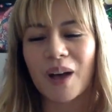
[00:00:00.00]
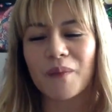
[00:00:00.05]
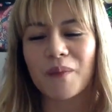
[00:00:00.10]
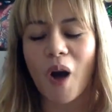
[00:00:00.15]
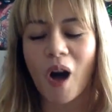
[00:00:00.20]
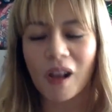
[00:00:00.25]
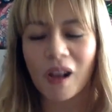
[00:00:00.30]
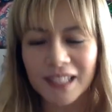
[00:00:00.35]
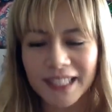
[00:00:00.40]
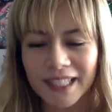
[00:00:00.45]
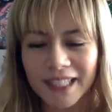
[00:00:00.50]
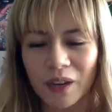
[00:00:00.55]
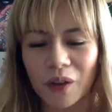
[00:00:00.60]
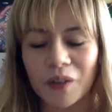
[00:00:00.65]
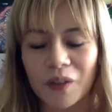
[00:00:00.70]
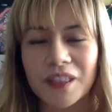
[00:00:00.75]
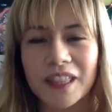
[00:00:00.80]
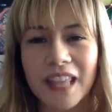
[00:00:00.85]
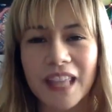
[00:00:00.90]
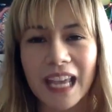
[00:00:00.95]
Also,
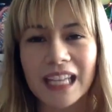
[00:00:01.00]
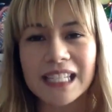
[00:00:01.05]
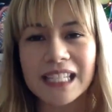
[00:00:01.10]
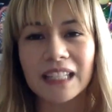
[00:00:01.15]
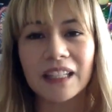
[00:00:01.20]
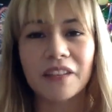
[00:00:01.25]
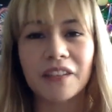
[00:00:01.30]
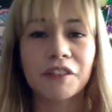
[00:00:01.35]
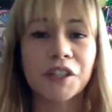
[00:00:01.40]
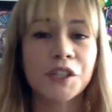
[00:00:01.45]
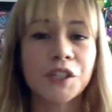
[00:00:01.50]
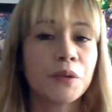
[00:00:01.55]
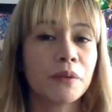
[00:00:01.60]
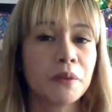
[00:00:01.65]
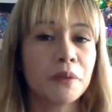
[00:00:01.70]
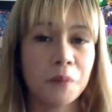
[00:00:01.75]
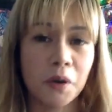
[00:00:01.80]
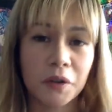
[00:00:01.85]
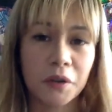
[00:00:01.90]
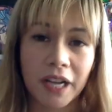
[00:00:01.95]
they deliver to
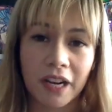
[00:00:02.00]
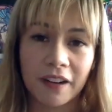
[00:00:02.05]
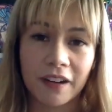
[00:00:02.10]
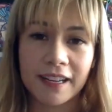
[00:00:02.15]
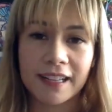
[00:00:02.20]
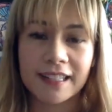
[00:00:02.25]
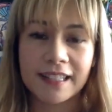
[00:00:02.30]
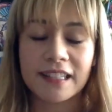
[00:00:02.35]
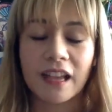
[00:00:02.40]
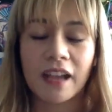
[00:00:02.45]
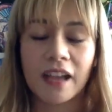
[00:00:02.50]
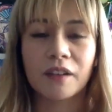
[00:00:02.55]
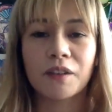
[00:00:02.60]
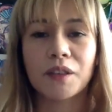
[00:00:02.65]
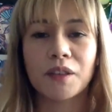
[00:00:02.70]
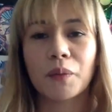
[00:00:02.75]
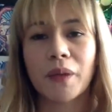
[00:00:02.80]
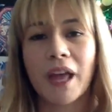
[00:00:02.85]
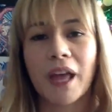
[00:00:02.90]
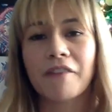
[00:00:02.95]
remote areas. I know
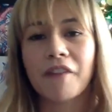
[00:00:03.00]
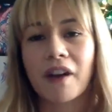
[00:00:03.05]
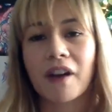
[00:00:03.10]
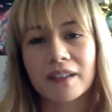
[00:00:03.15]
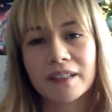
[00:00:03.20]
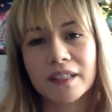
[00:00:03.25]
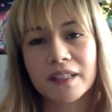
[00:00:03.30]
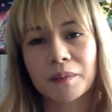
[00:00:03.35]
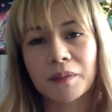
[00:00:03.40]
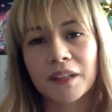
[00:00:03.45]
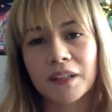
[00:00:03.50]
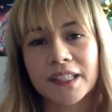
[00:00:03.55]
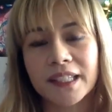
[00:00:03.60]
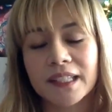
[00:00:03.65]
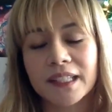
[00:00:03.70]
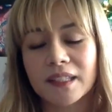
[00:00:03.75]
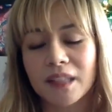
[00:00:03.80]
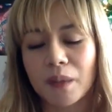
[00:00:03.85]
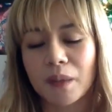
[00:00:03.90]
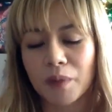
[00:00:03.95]
that we have customers in
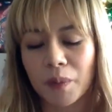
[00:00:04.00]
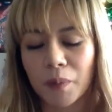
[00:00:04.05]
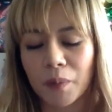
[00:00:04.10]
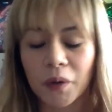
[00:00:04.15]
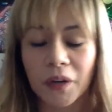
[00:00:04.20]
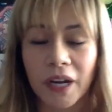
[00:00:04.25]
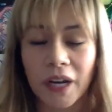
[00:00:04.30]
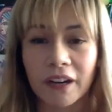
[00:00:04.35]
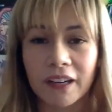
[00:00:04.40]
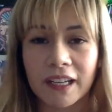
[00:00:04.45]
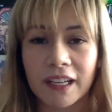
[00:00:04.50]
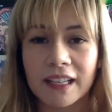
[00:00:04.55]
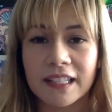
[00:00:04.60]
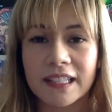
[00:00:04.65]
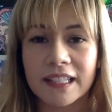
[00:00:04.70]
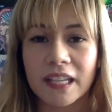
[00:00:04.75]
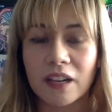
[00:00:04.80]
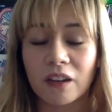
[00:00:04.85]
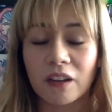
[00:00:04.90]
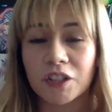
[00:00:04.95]
some remote areas
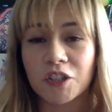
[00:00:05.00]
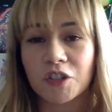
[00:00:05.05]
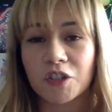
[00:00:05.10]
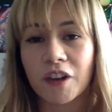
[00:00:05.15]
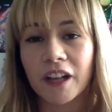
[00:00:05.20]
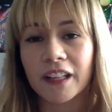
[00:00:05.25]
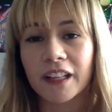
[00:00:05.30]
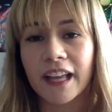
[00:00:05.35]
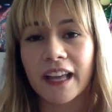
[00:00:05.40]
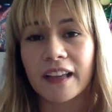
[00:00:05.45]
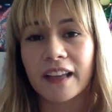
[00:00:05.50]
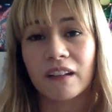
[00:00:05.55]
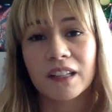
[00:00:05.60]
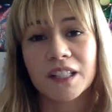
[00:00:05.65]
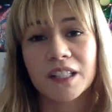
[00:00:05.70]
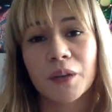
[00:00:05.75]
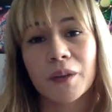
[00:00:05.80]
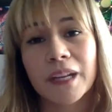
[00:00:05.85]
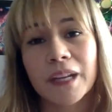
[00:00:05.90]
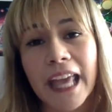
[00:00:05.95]
in Australia and
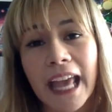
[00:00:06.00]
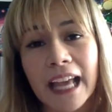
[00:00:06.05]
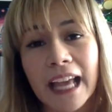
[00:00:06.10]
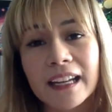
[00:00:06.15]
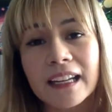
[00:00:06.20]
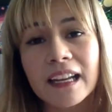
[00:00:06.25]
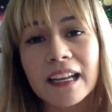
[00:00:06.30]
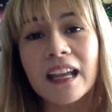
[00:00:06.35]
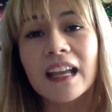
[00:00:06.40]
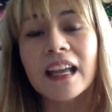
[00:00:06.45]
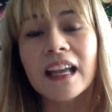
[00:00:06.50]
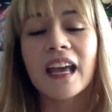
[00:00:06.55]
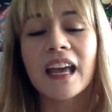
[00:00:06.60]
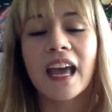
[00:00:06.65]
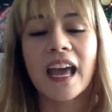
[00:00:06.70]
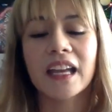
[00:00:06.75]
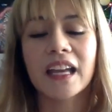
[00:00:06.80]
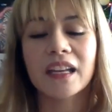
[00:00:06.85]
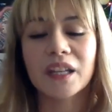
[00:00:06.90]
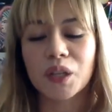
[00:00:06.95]
also in Canada,
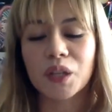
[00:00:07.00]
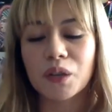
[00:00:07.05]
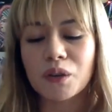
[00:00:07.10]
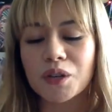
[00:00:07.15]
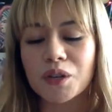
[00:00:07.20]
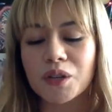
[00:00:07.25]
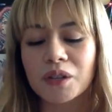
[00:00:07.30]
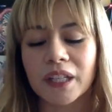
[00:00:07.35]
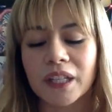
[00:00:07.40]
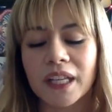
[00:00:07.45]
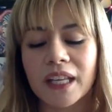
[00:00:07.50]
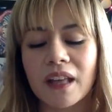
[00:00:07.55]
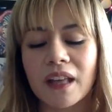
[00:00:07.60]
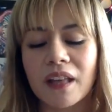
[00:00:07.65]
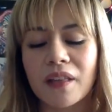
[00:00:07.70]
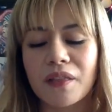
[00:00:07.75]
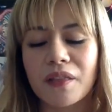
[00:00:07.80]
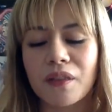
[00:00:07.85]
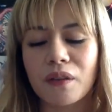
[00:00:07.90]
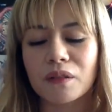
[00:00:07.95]
and usually
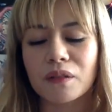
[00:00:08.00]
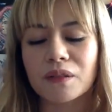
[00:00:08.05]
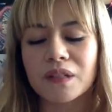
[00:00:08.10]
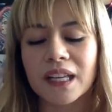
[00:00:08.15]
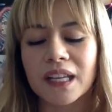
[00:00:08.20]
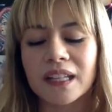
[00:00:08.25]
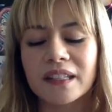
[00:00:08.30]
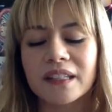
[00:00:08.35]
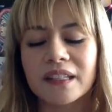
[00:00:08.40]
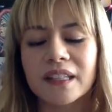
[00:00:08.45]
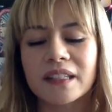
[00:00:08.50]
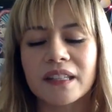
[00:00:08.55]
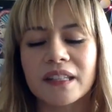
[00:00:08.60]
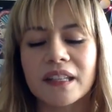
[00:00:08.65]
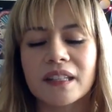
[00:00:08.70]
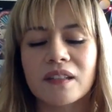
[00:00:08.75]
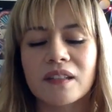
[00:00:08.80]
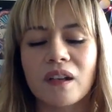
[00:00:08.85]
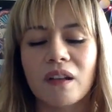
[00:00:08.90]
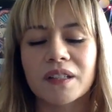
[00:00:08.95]
those
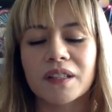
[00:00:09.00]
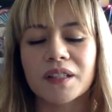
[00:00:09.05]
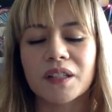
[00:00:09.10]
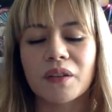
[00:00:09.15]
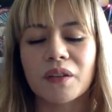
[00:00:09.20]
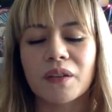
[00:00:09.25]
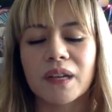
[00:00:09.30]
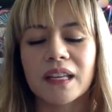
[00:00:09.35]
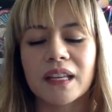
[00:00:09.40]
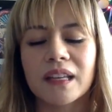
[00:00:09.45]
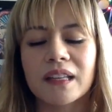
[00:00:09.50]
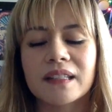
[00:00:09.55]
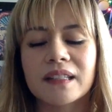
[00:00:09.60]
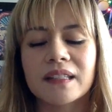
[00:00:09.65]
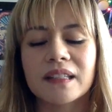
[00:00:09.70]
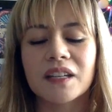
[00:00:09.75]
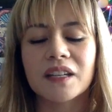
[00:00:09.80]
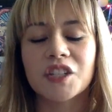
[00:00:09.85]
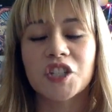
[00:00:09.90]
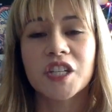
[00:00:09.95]
instances also is
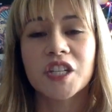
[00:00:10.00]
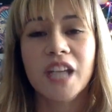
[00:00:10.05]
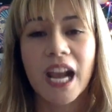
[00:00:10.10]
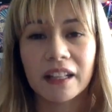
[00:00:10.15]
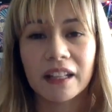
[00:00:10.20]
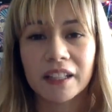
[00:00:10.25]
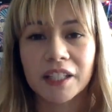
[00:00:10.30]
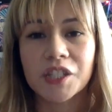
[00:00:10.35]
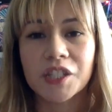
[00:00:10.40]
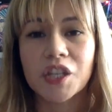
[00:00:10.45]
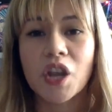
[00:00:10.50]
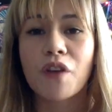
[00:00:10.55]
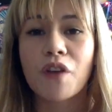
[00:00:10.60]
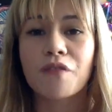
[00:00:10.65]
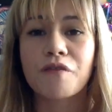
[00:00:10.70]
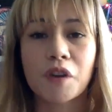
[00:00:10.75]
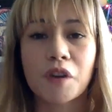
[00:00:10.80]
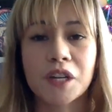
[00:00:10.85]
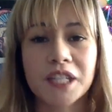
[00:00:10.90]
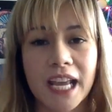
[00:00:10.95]
a challenge
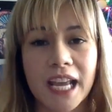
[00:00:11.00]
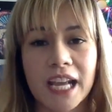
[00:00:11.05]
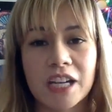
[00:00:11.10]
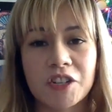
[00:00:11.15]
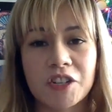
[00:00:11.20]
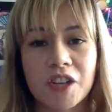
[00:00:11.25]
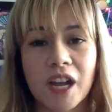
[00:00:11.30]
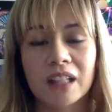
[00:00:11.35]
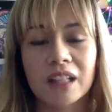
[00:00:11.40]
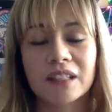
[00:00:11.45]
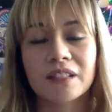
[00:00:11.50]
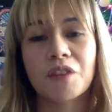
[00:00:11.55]
for DHL.